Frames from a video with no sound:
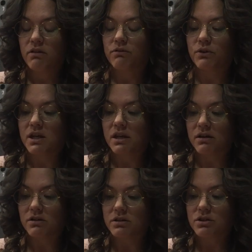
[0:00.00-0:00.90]
For
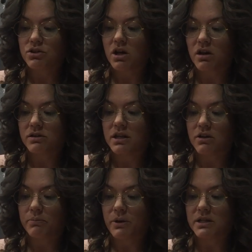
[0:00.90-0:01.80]
years, Charles had
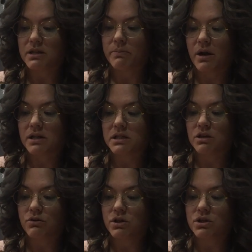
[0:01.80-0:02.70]
oppressed the
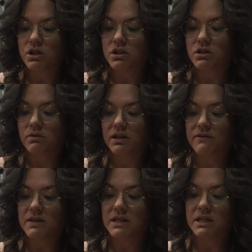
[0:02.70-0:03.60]
Protestant Christians who
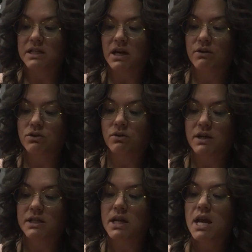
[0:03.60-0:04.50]
lived in his
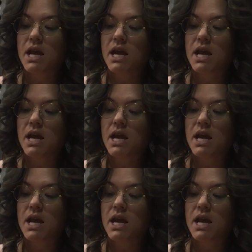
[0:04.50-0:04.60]
territories.